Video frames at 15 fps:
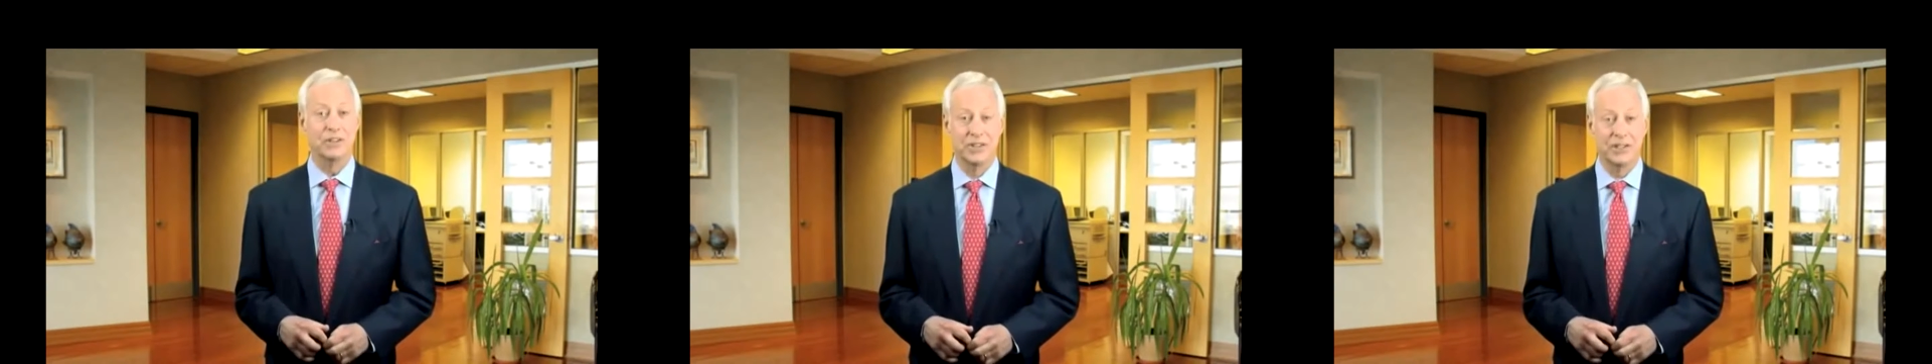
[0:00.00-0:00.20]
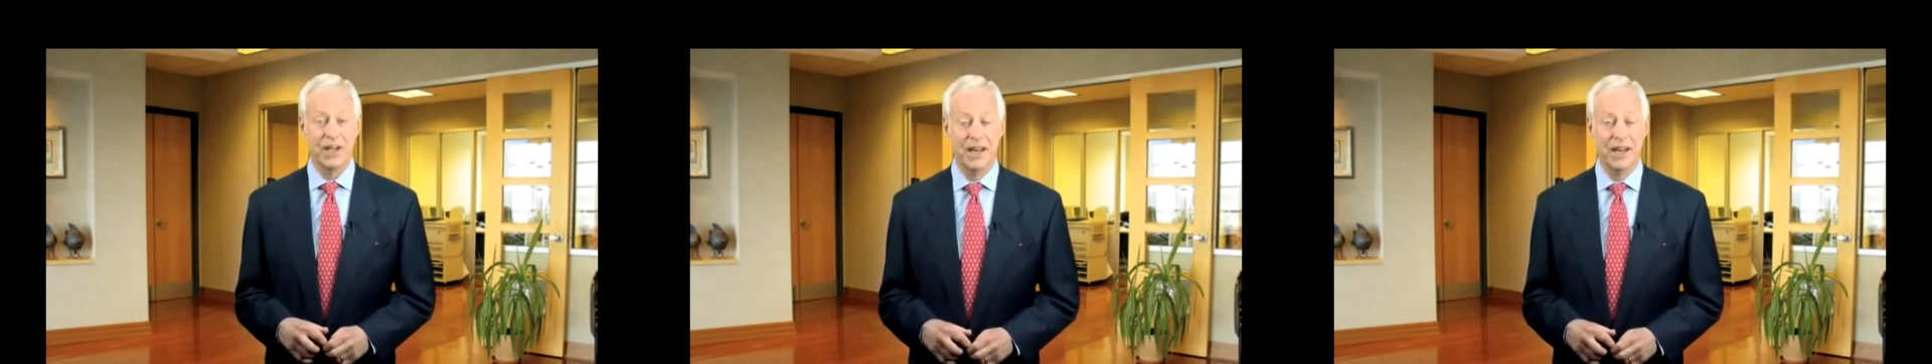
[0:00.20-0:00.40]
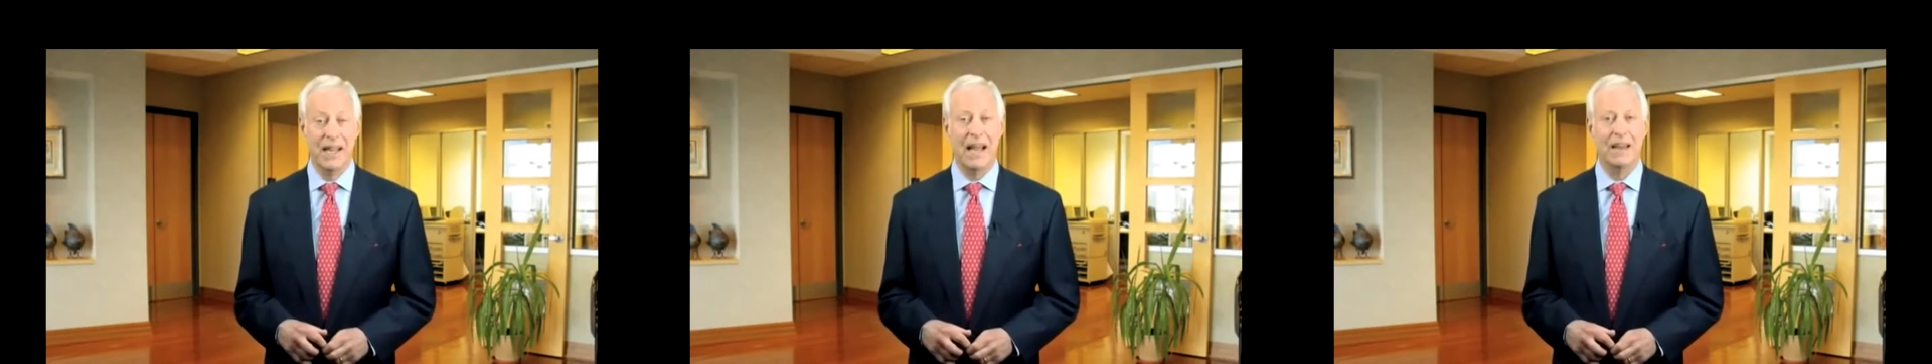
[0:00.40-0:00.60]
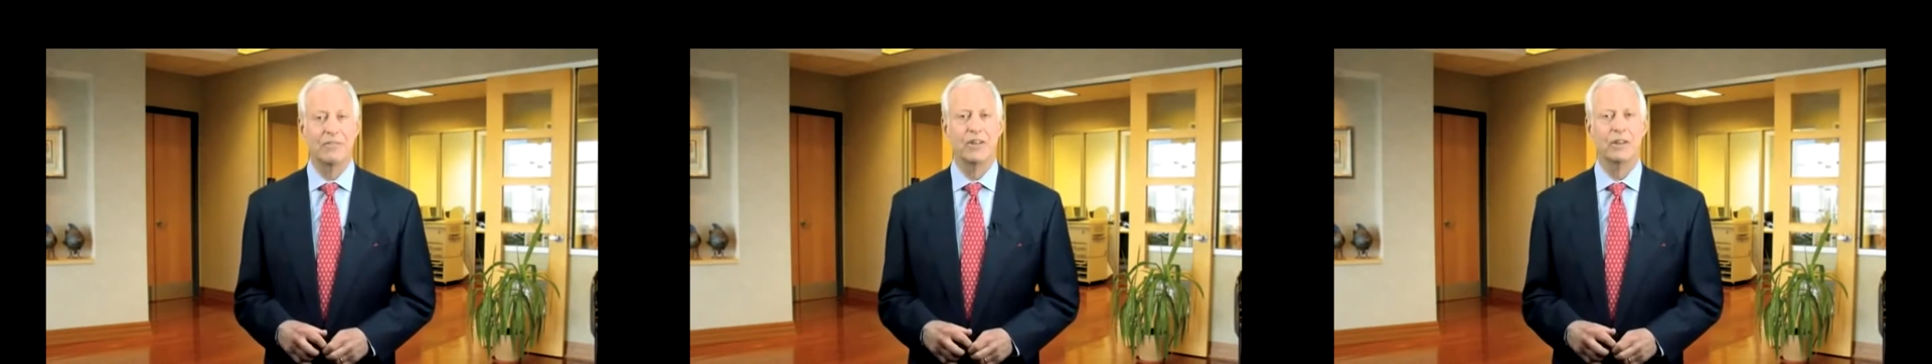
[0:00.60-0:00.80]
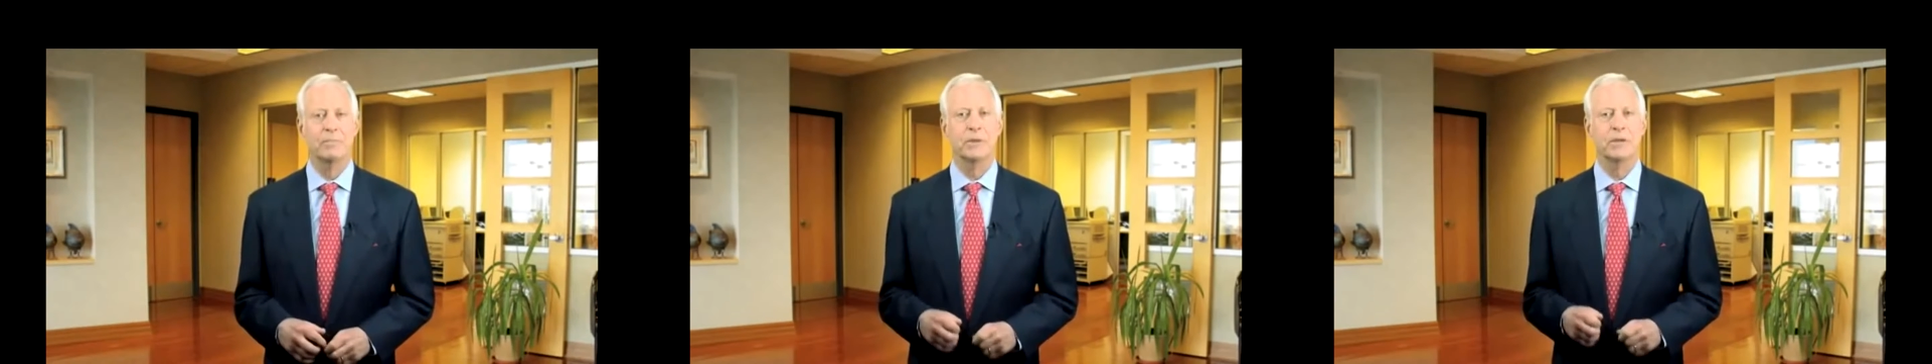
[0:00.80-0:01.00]
study have
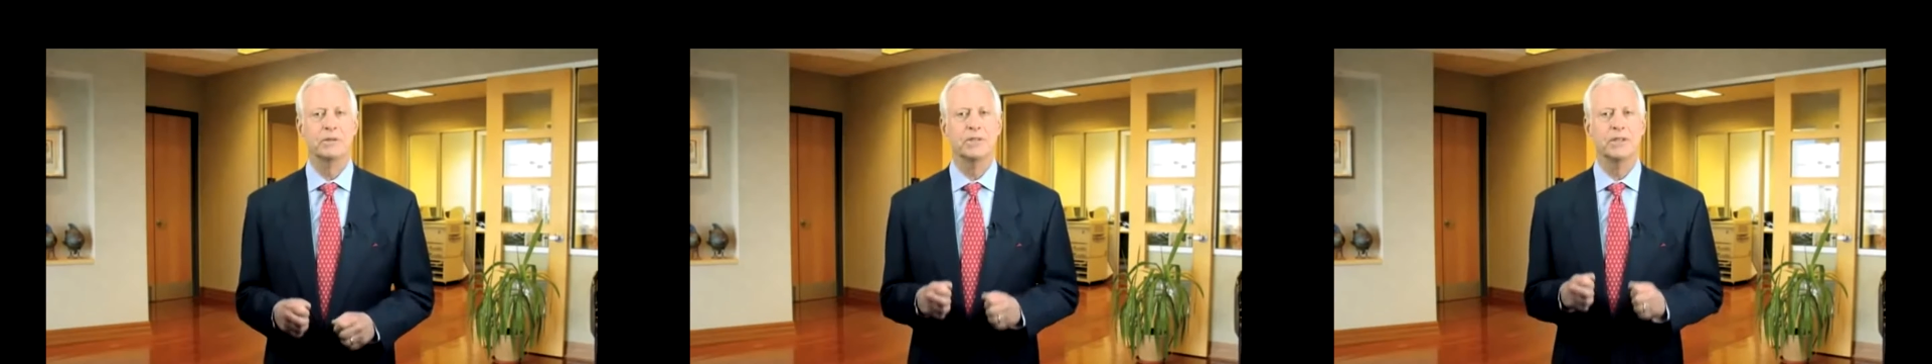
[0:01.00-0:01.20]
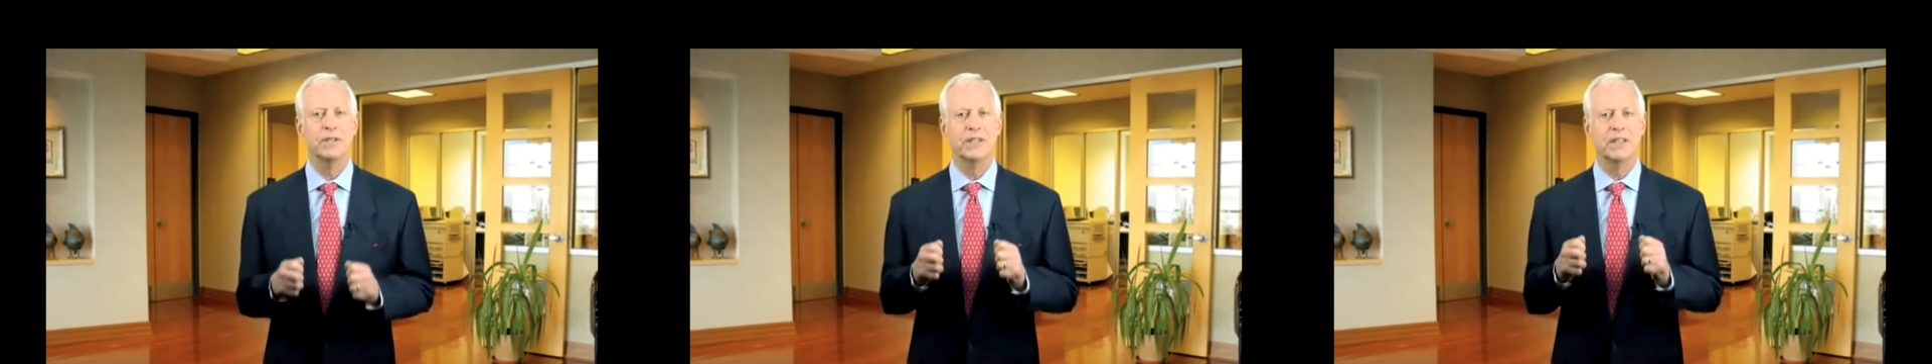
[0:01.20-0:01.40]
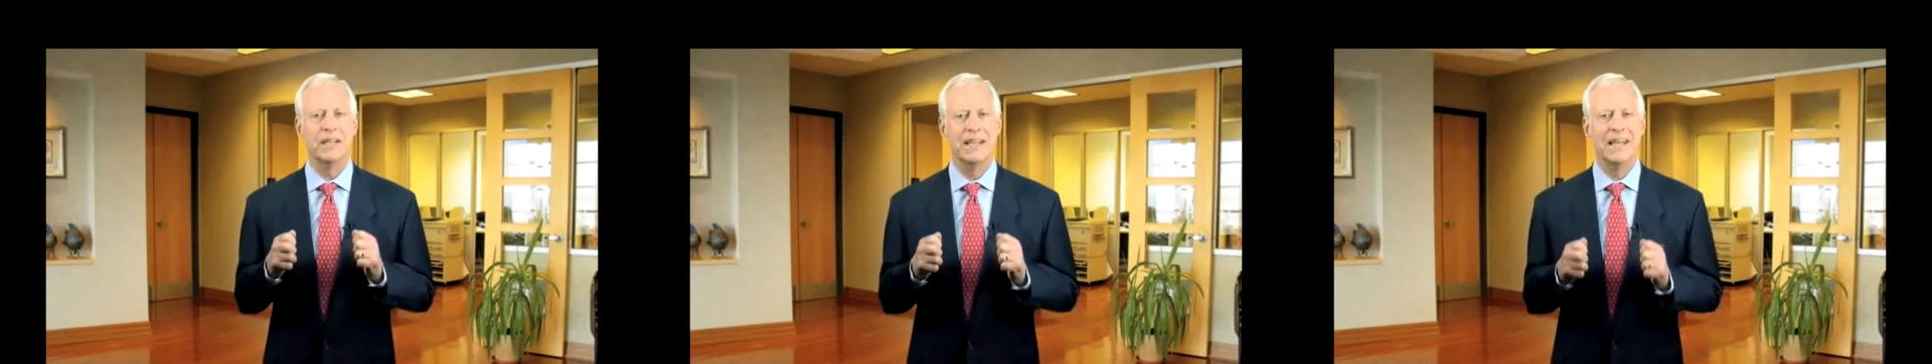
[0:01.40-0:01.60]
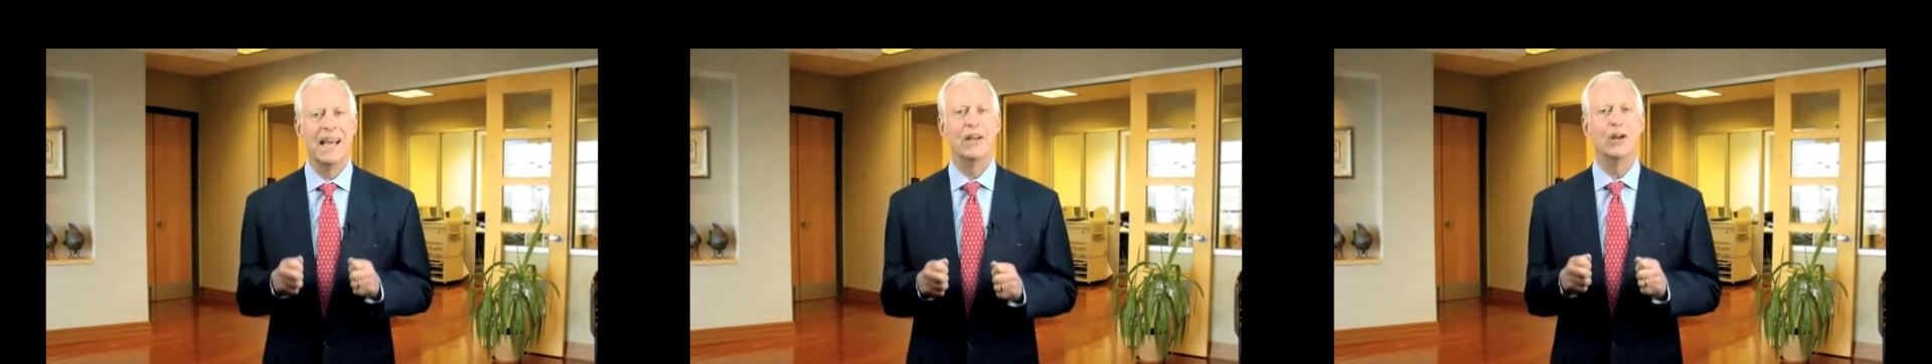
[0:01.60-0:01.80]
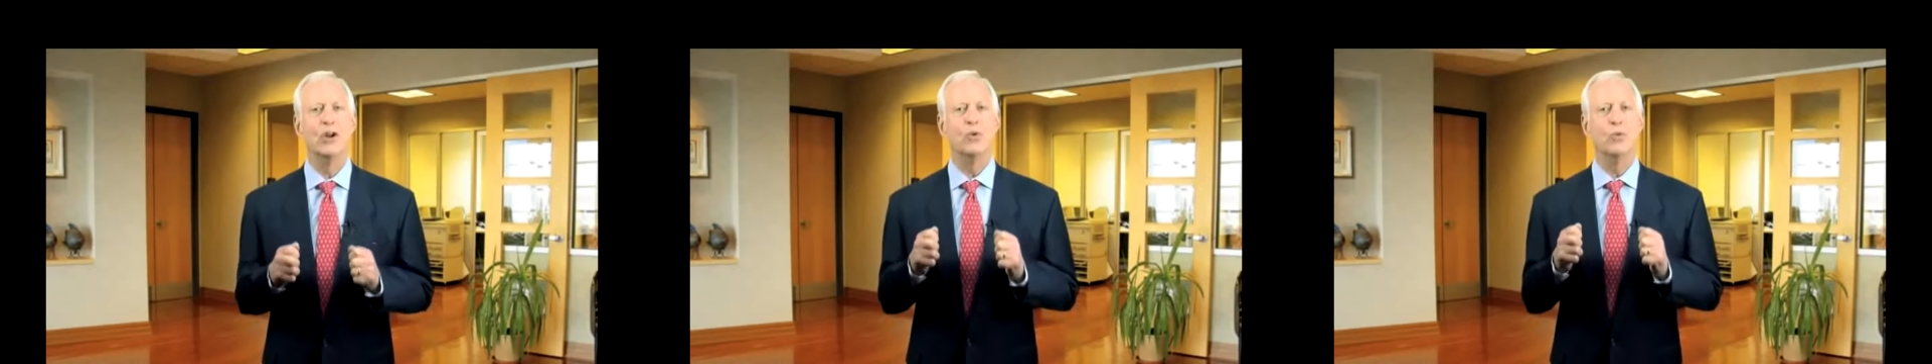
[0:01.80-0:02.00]
the ability to get